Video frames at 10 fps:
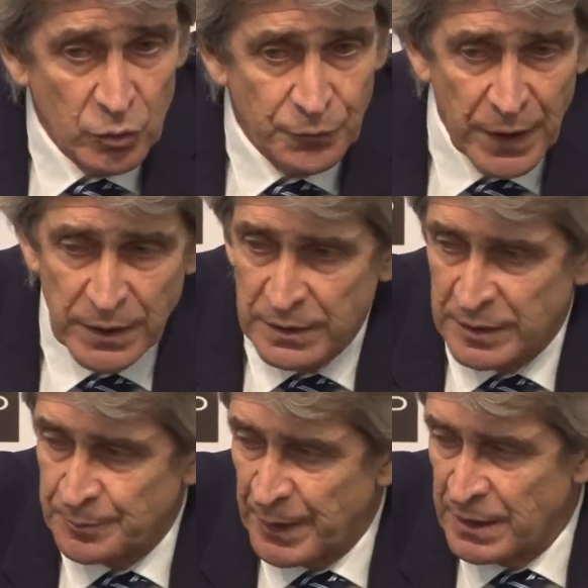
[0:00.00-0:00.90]
find the
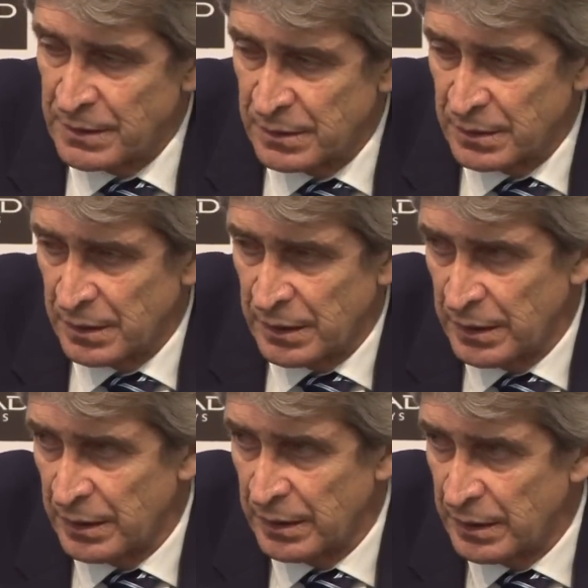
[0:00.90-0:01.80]
space
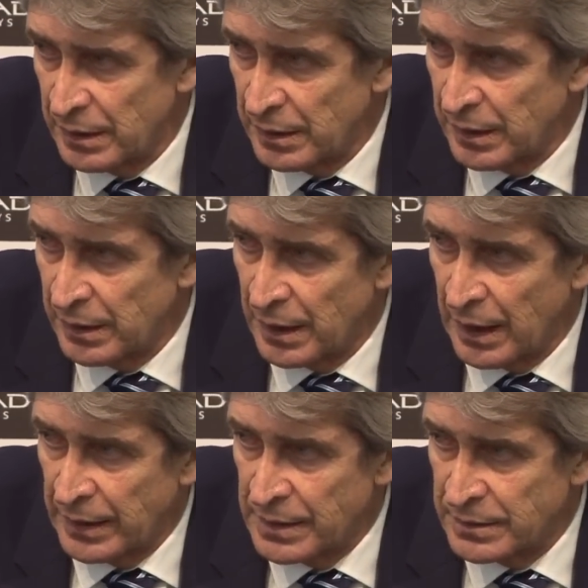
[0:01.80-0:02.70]
in
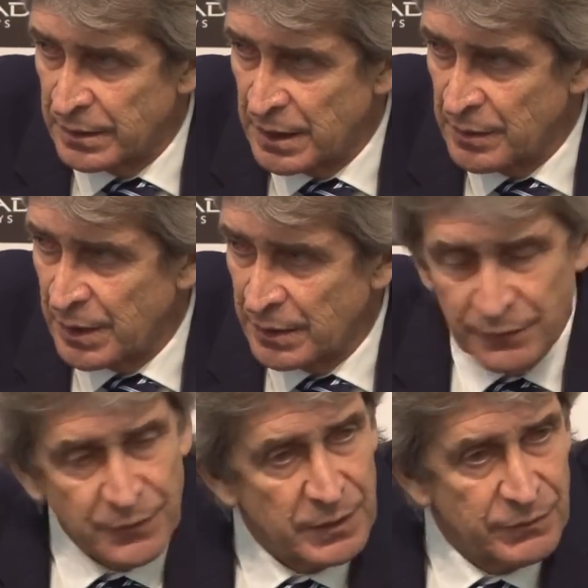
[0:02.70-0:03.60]
against a team that
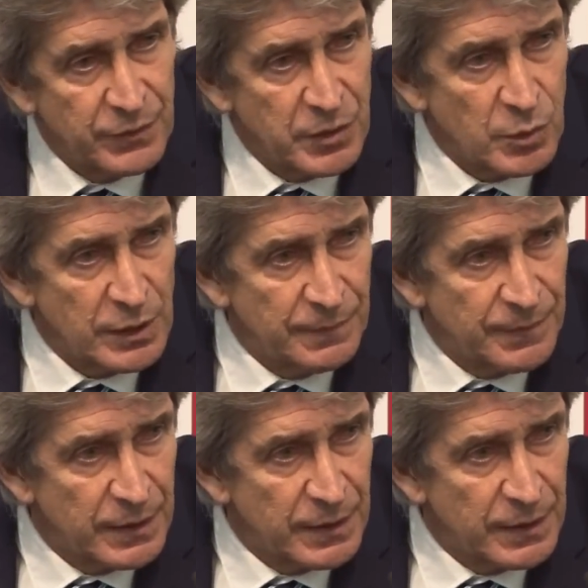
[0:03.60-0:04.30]
defend very well.